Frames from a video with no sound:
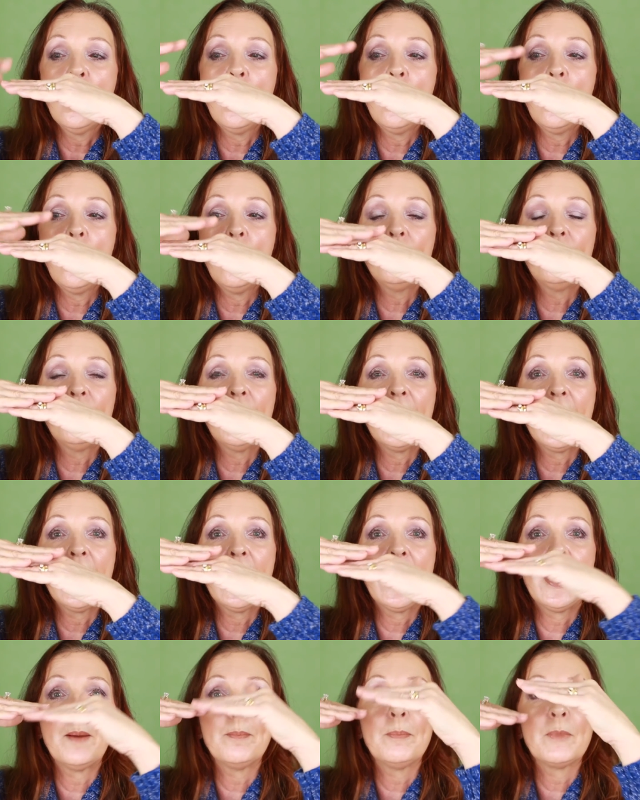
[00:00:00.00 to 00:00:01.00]
of
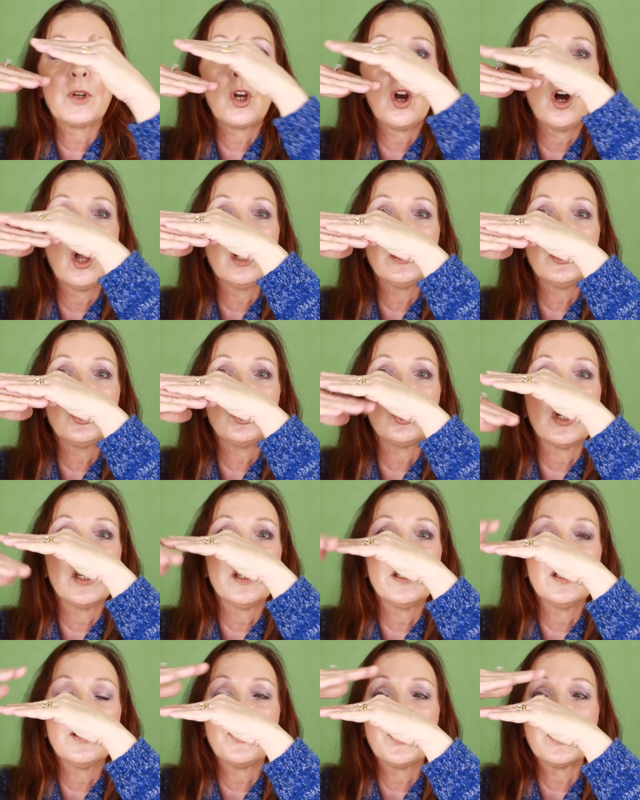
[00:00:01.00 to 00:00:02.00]
um,
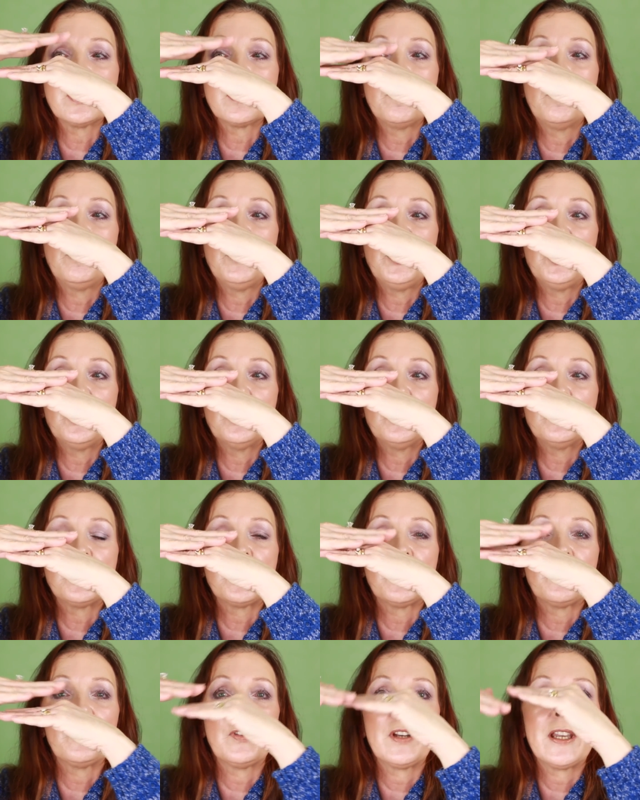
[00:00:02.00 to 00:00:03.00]
collagen that's
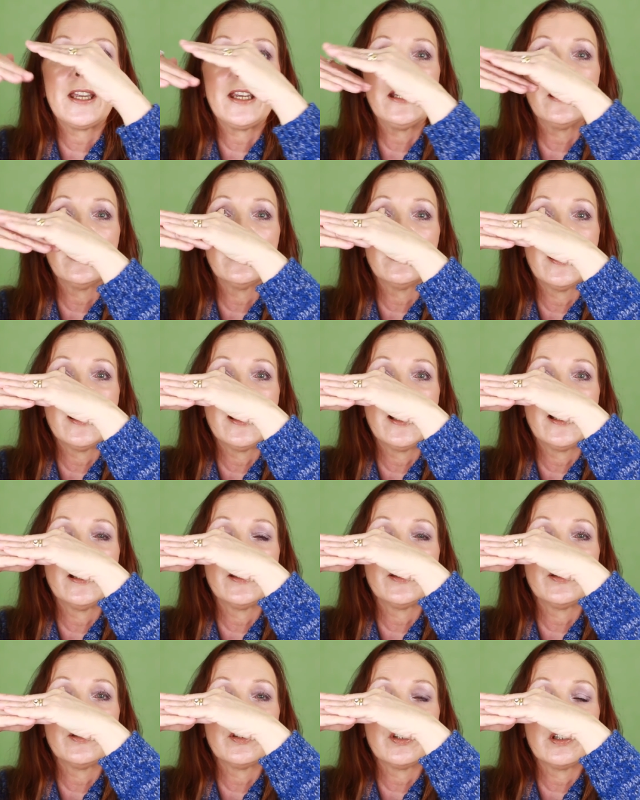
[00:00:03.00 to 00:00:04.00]
beautifully
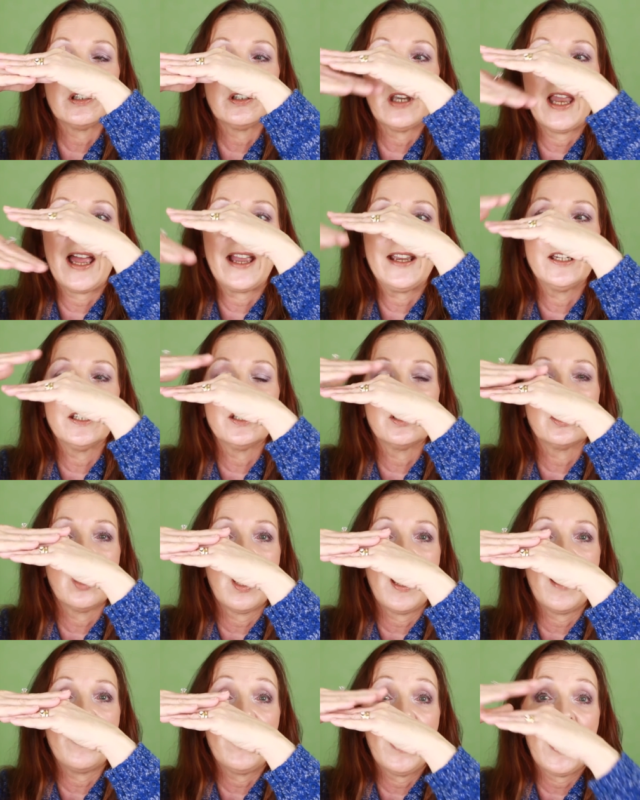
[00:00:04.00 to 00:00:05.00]
uh, layered
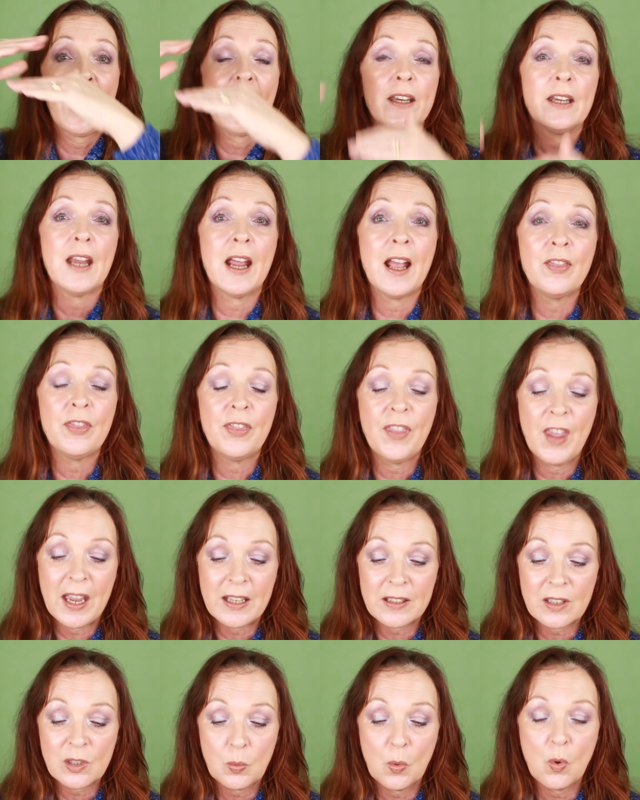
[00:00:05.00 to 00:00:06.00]
like that and
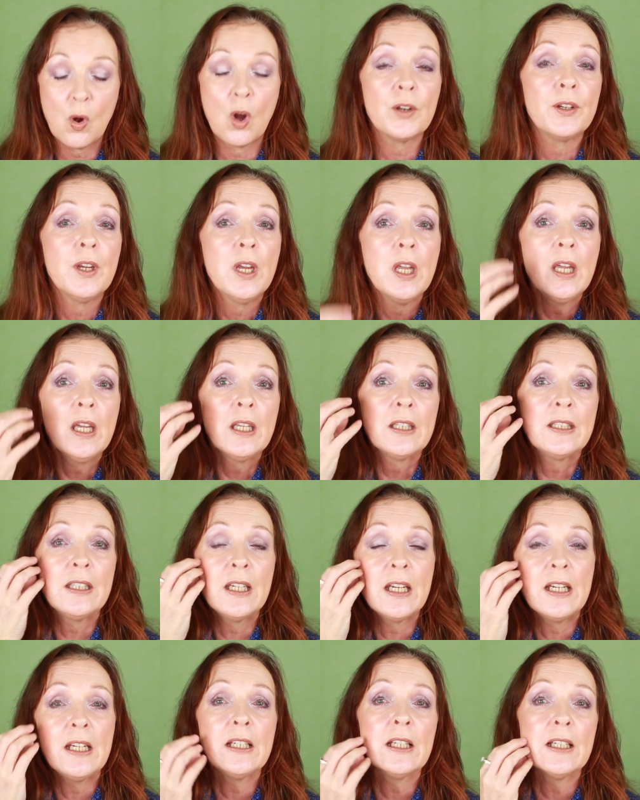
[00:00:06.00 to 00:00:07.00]
that's what
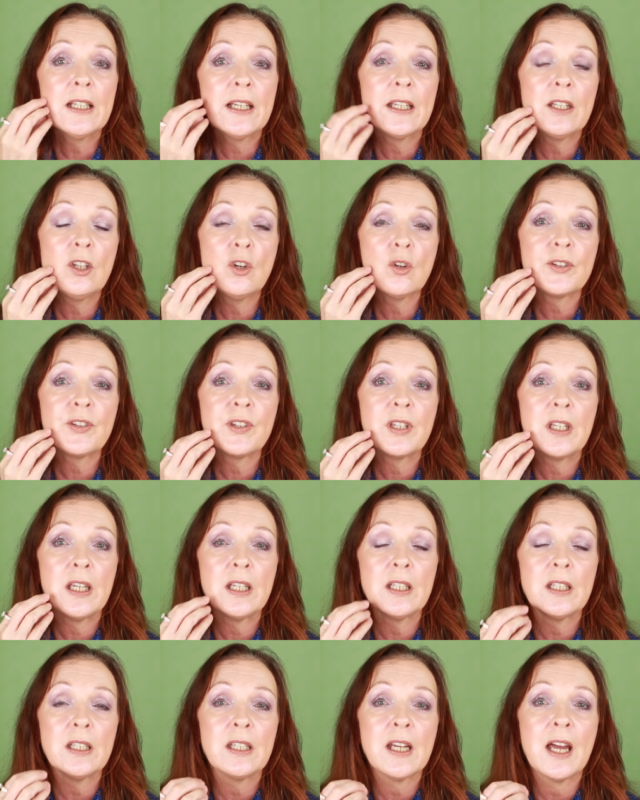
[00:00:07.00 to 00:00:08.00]
needling your
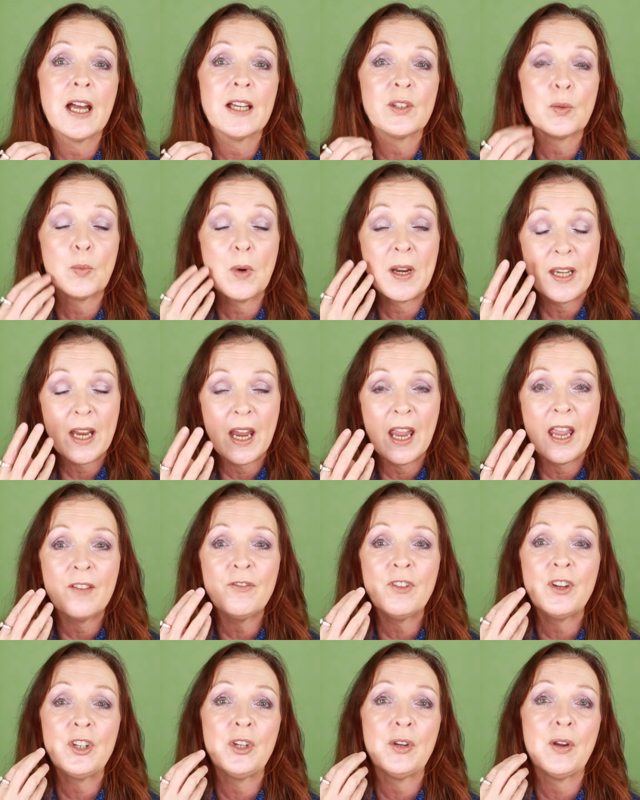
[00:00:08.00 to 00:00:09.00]
skin does
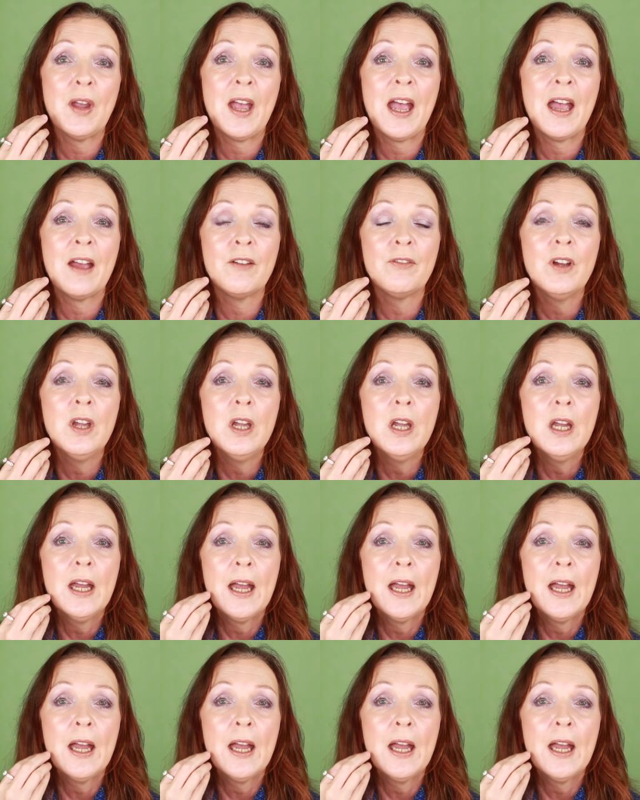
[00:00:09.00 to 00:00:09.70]
whenever you have